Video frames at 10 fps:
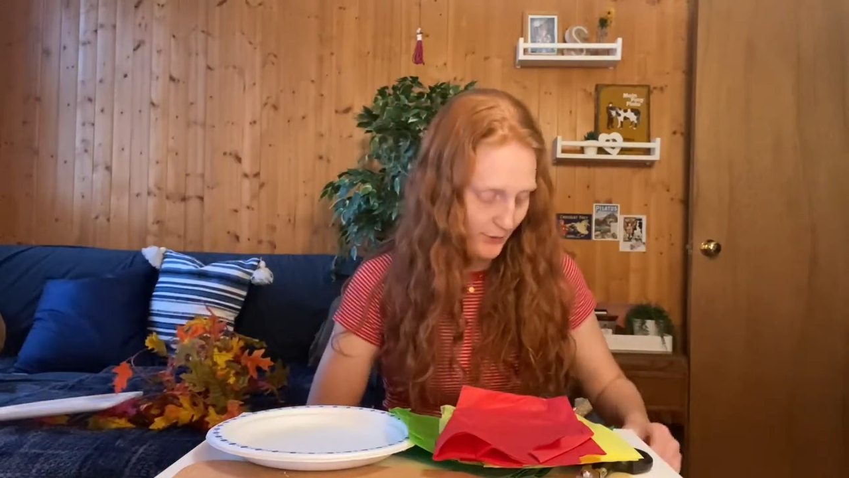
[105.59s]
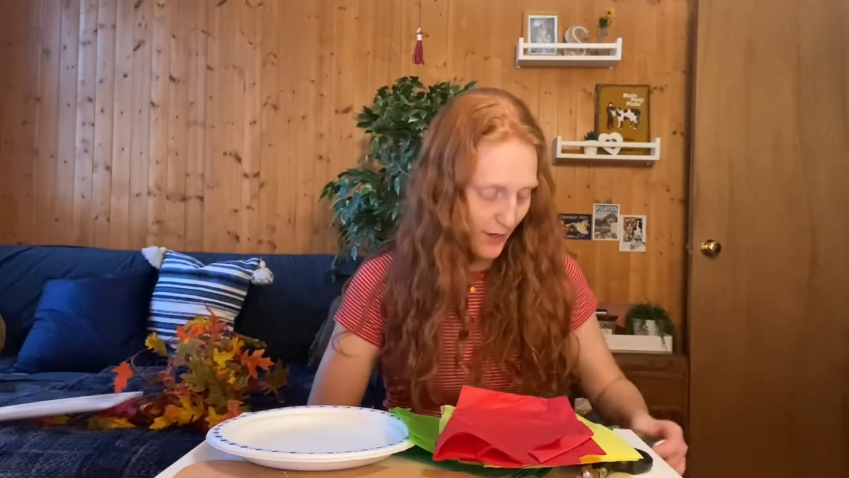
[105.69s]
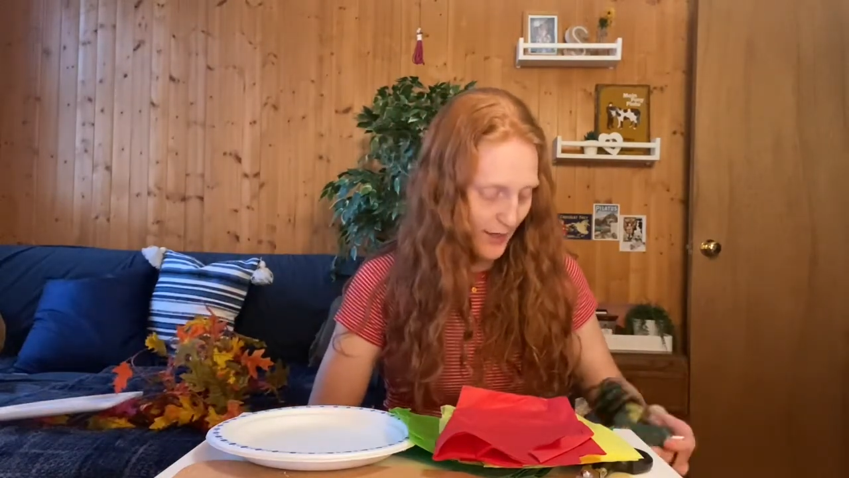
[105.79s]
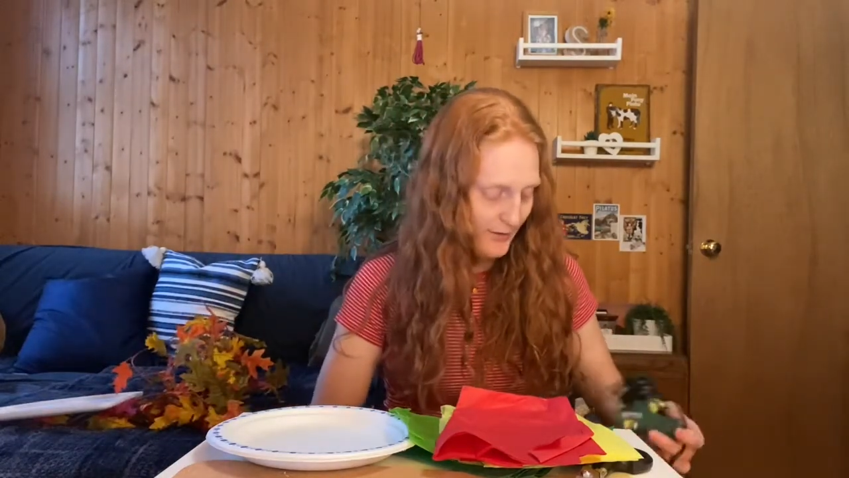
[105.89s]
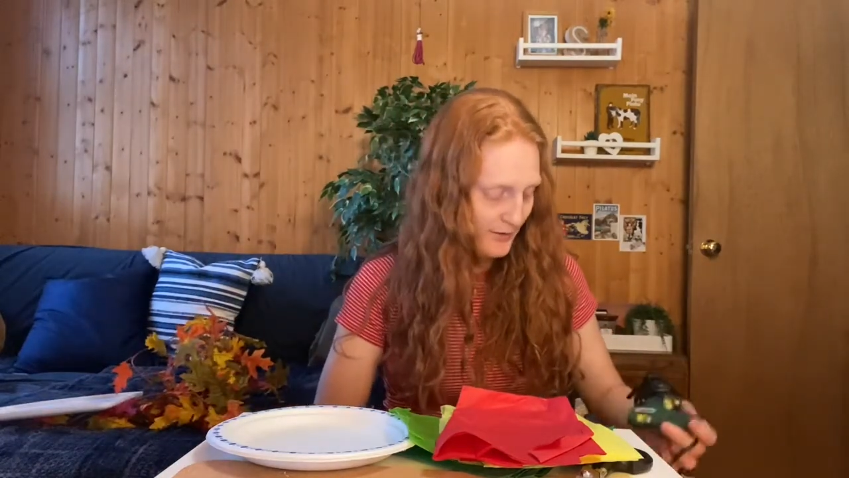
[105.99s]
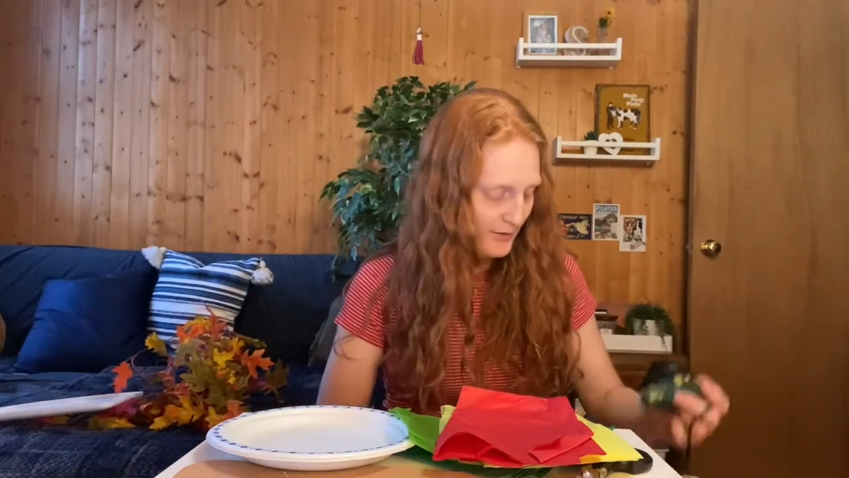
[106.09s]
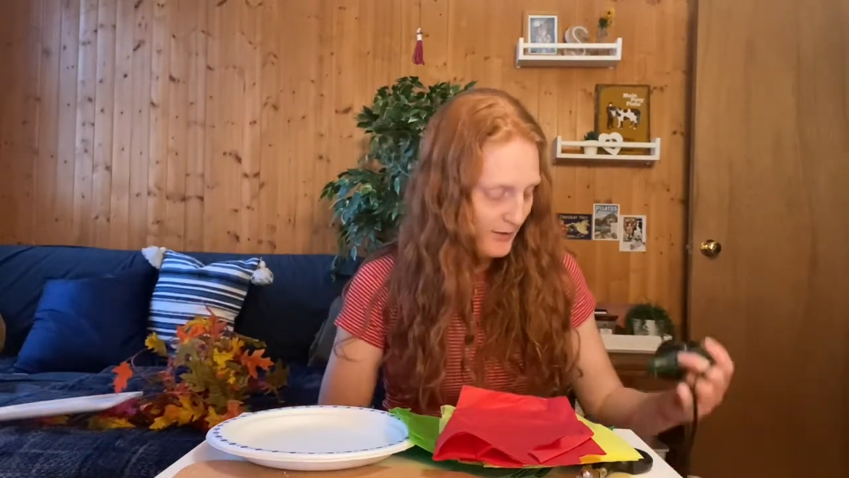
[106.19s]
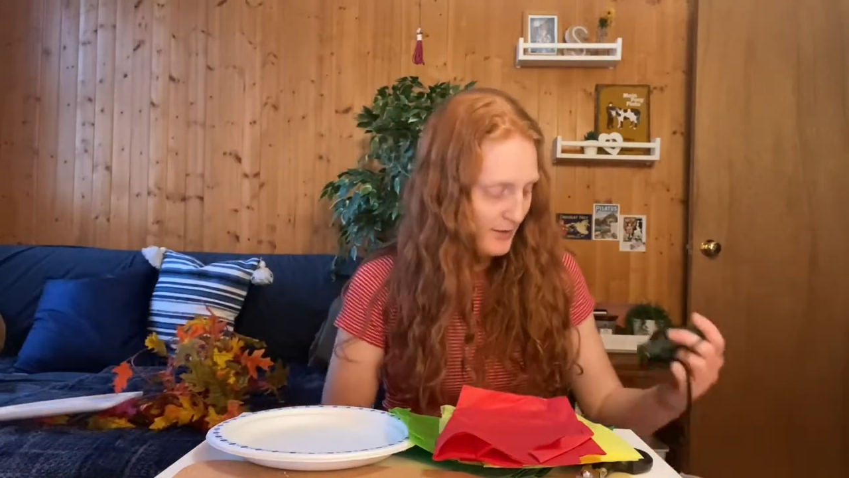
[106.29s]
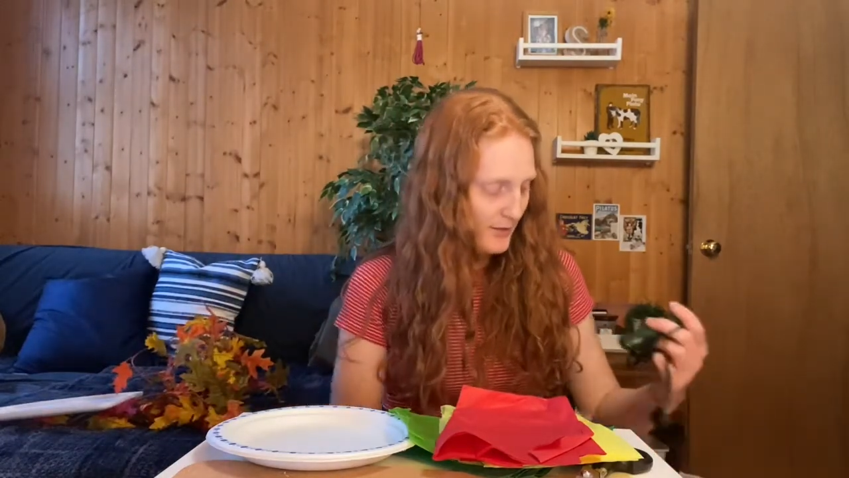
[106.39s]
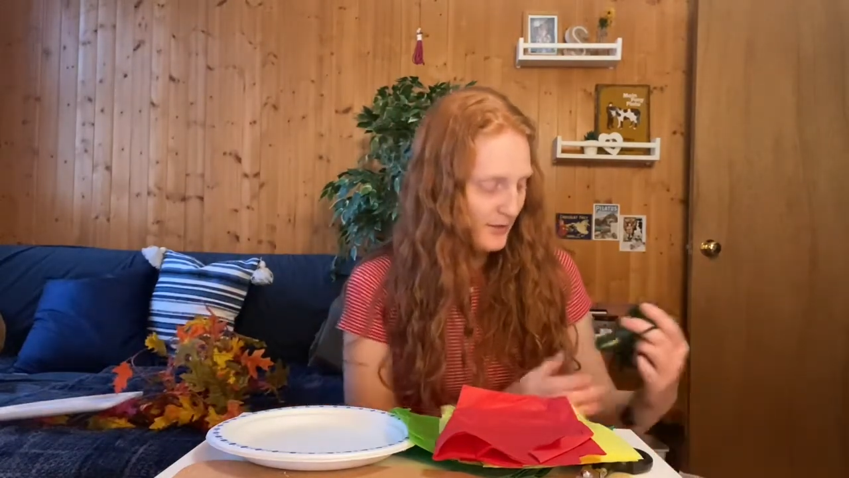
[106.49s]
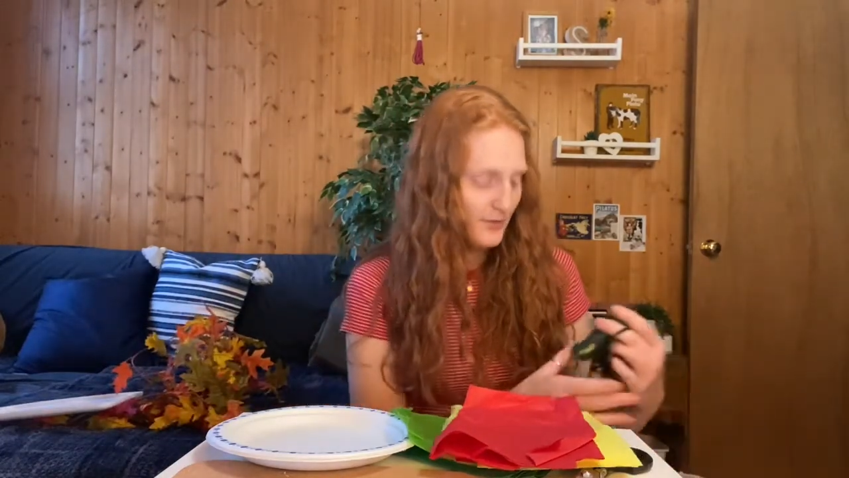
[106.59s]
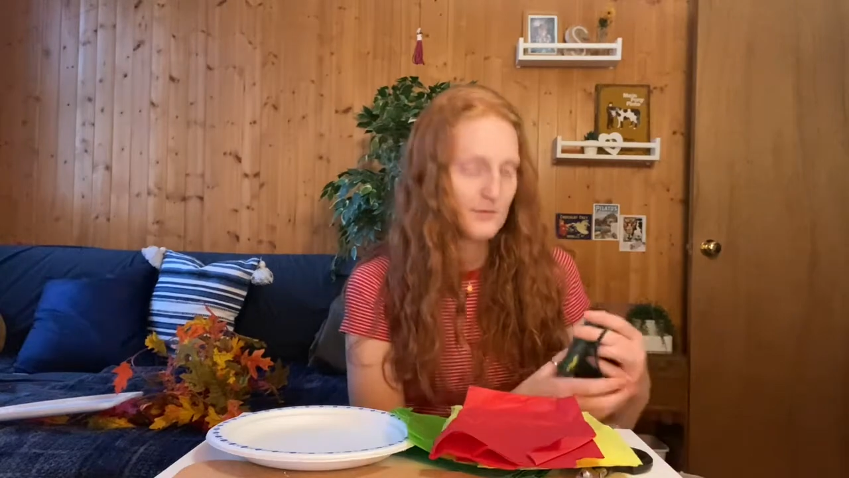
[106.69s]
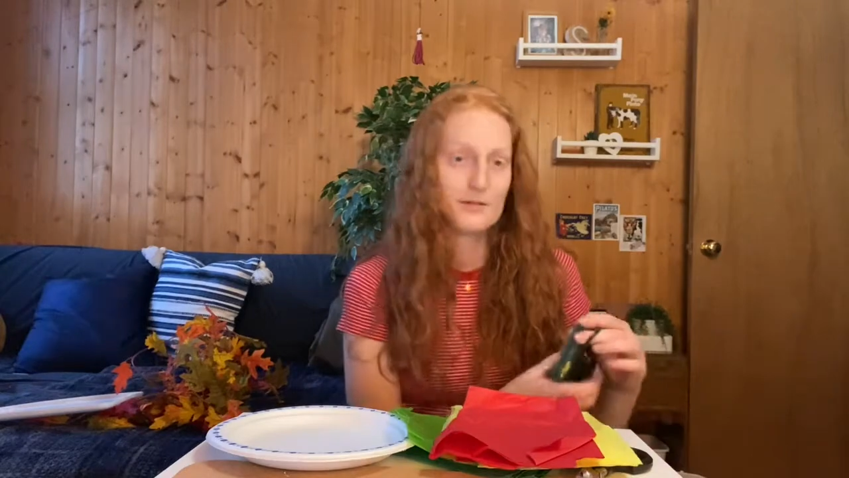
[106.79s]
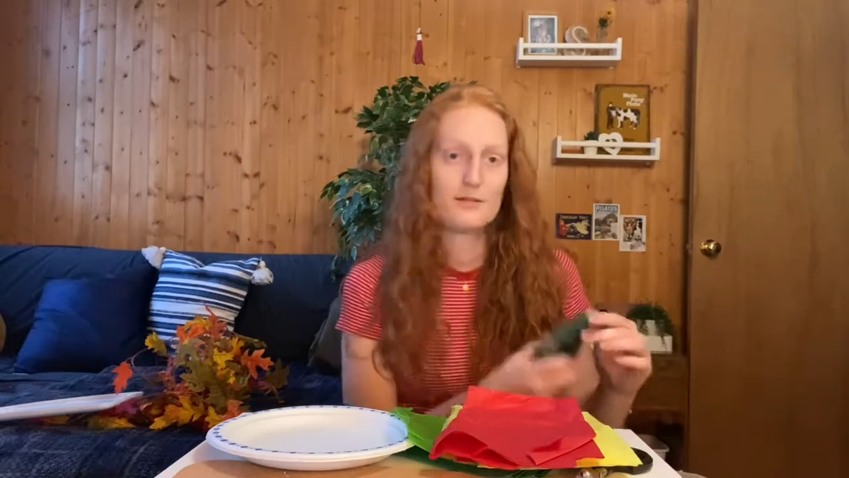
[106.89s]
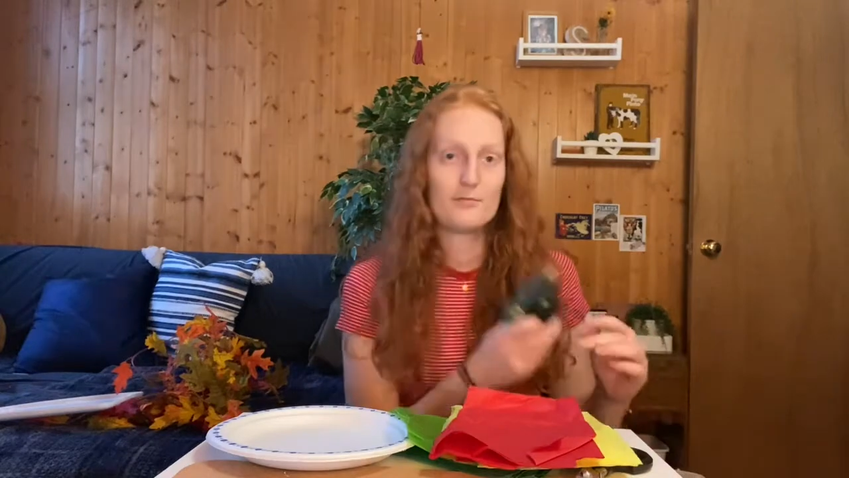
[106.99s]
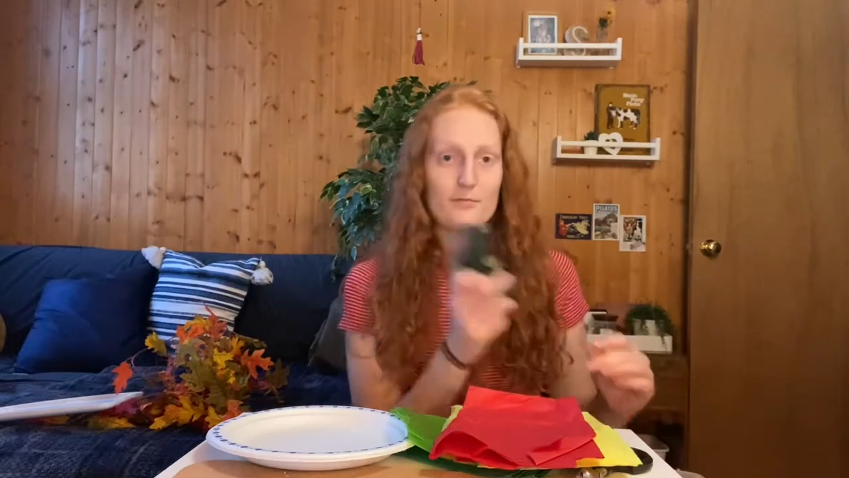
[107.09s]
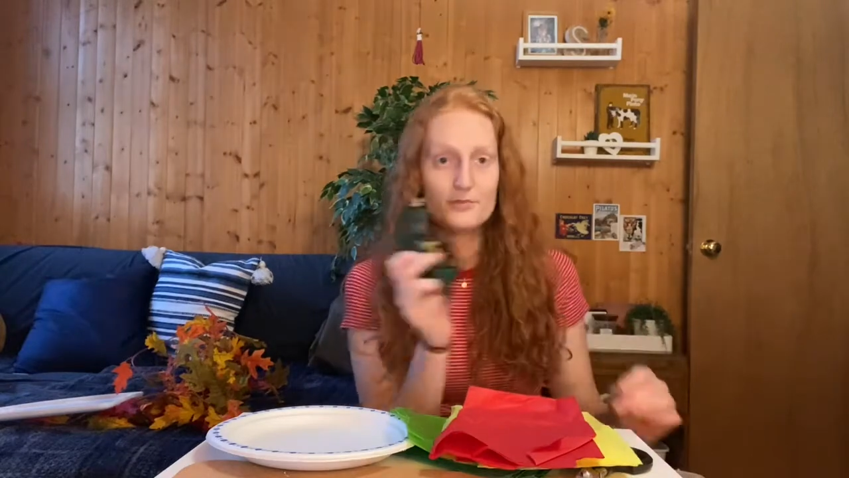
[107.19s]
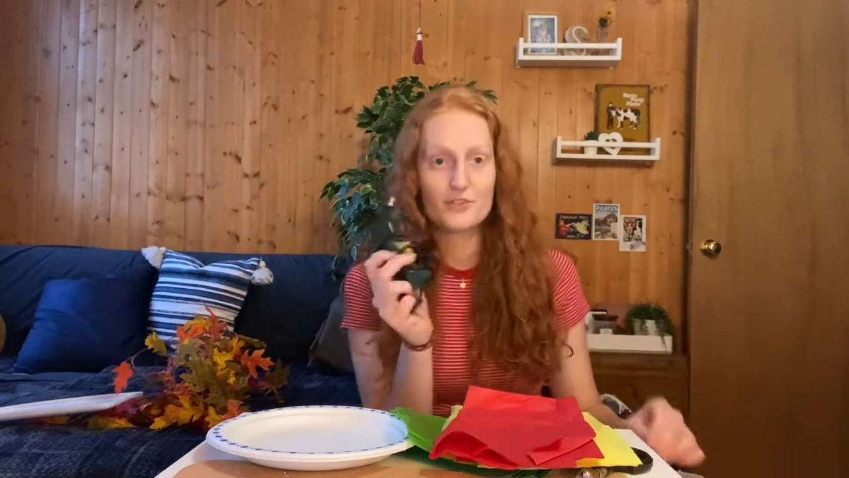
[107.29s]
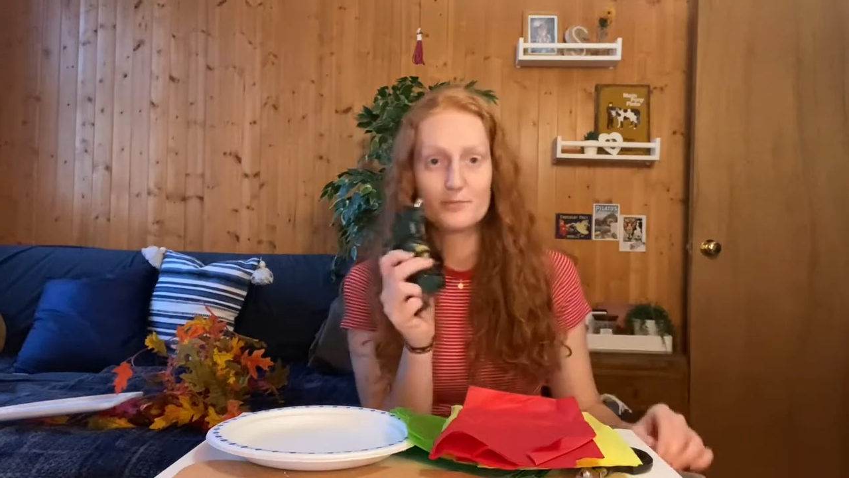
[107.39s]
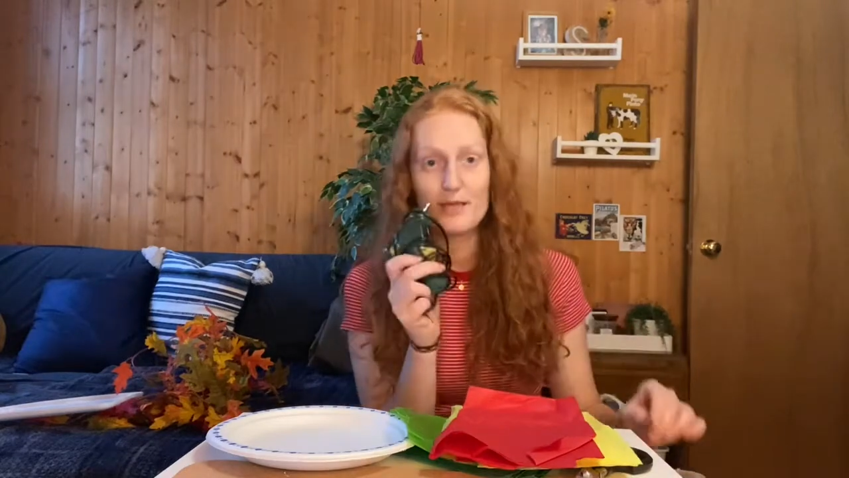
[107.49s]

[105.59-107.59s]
gun, just